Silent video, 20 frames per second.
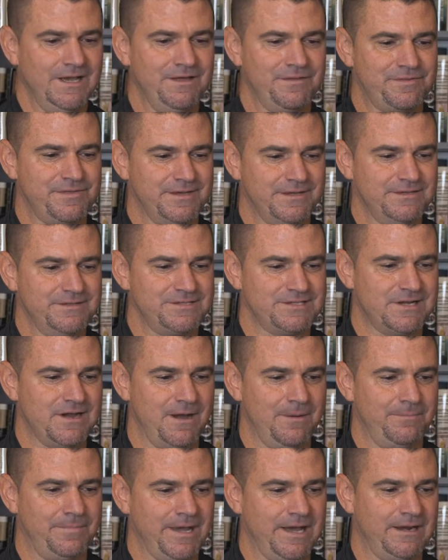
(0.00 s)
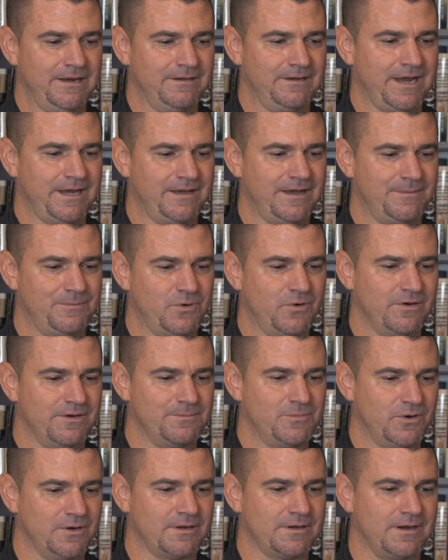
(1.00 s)
things got better. I got more and
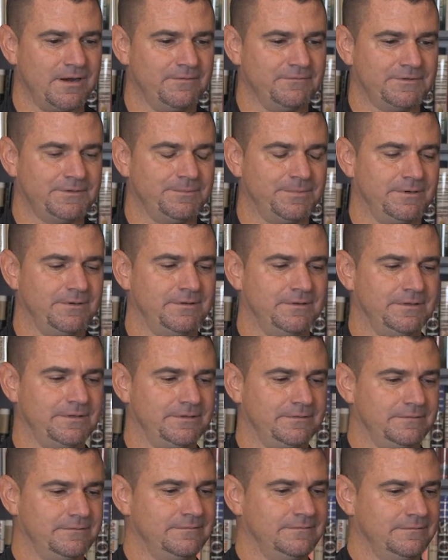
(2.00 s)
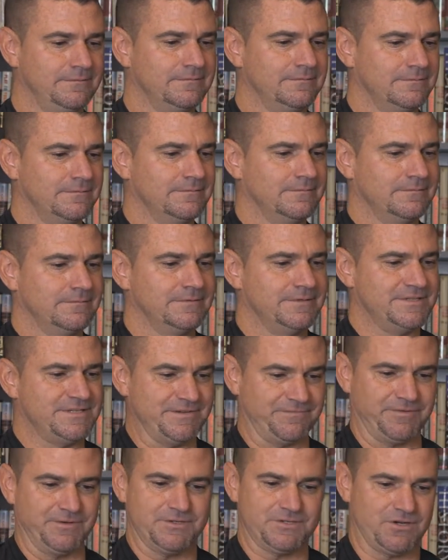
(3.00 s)
more comfortable, and
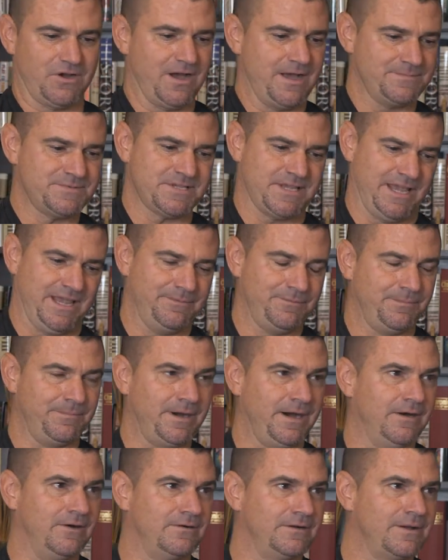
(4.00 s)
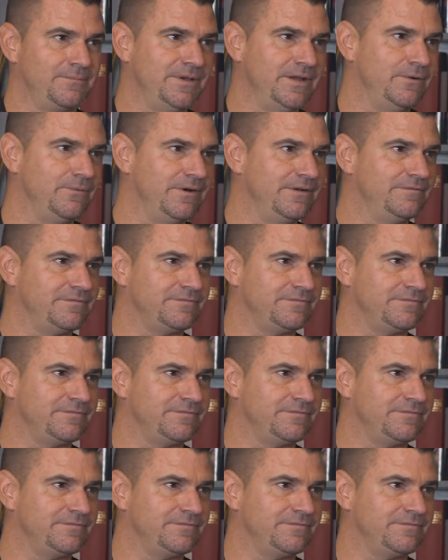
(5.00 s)
different jobs came about. I mean, it went